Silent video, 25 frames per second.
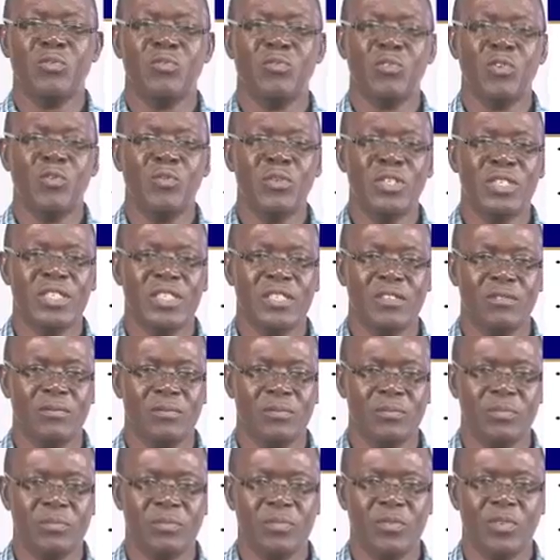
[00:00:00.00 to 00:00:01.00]
of information.
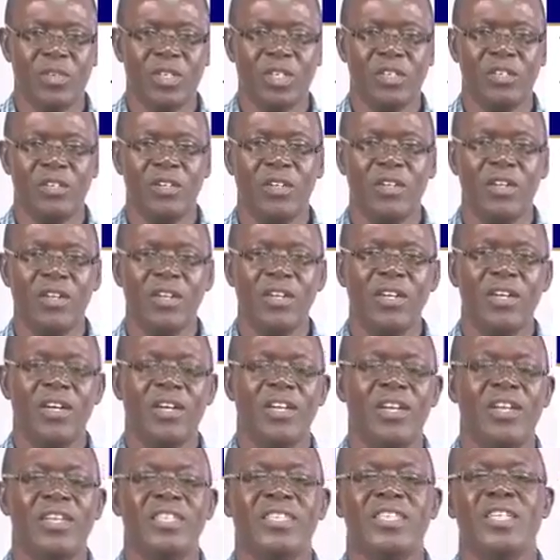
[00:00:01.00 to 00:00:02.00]
Okay,
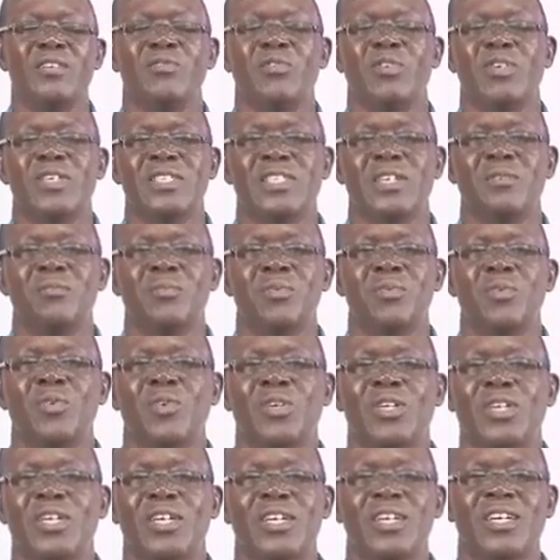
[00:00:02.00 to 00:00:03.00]
let's take for
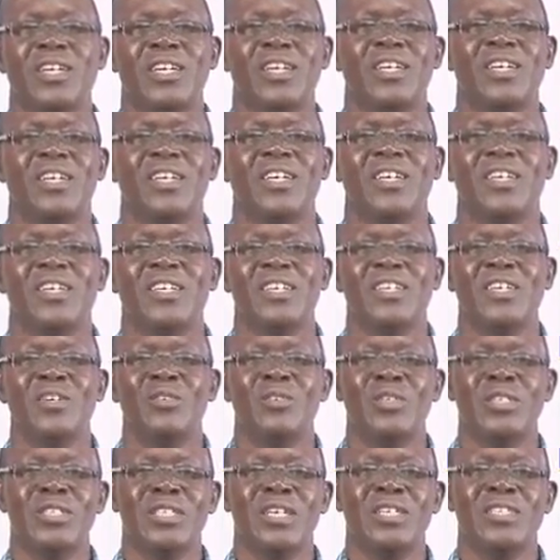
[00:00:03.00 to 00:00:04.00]
example the
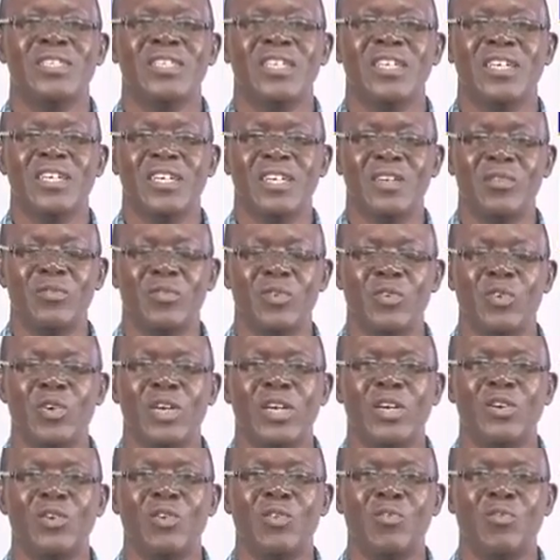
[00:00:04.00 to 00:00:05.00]
recent
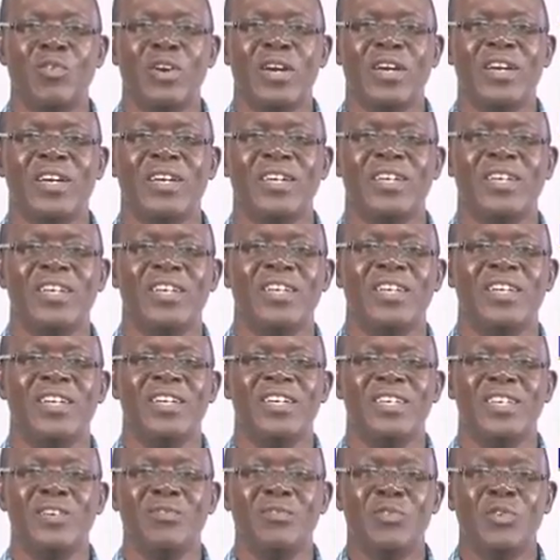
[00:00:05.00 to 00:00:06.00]
furor over
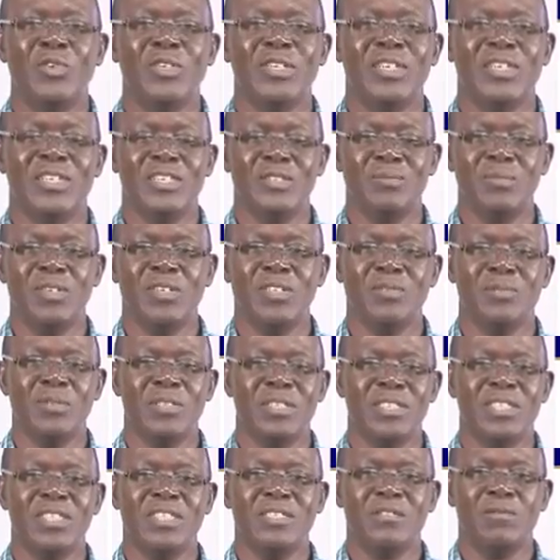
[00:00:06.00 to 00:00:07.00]
the Ford
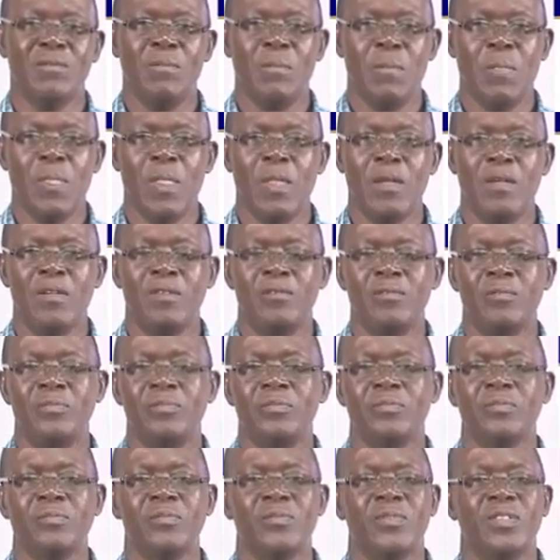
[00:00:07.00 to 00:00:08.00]
expedition.
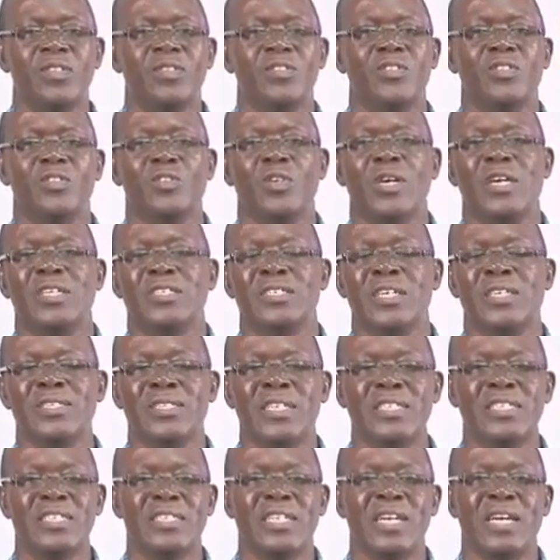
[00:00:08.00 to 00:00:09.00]
So a
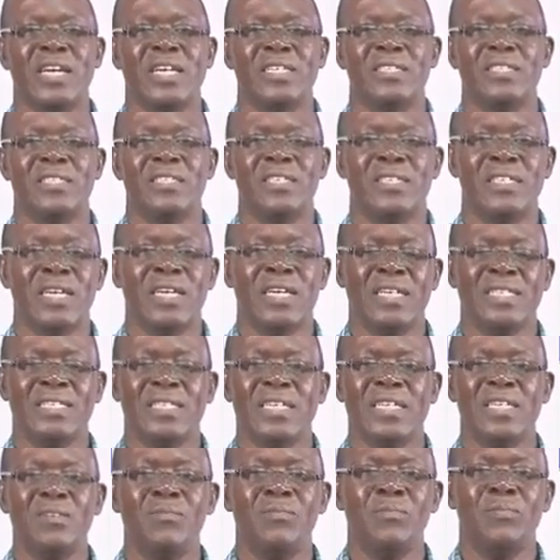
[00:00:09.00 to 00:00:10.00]
transaction that had
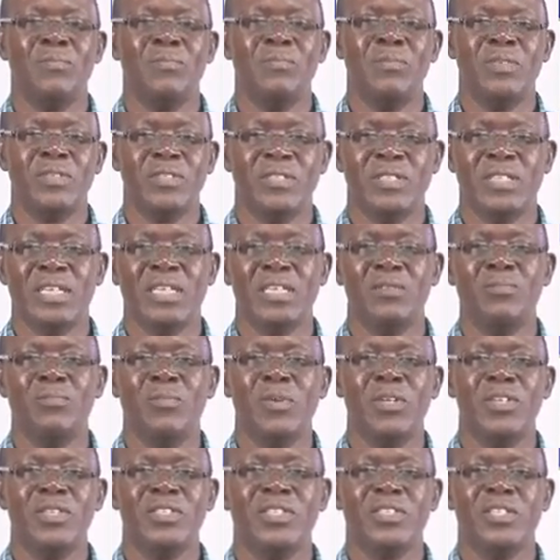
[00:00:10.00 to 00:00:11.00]
taken
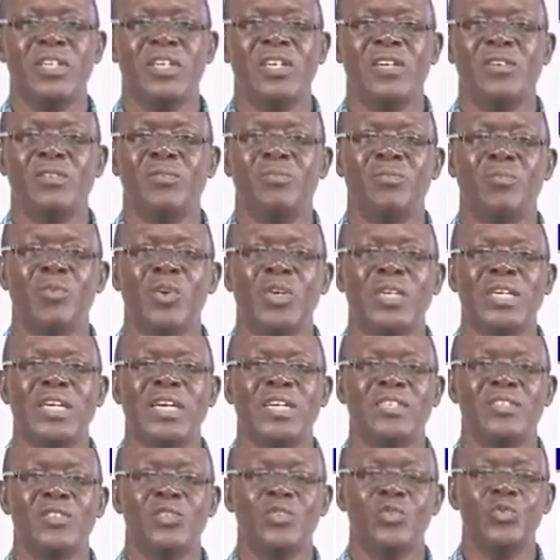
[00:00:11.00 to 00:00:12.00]
place more
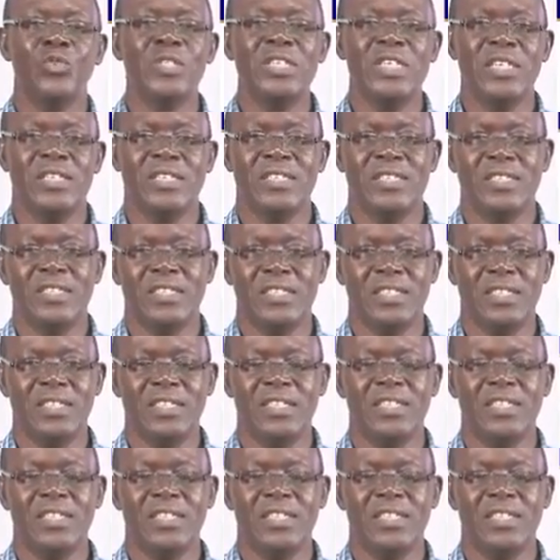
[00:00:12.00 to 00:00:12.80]
than 2 years.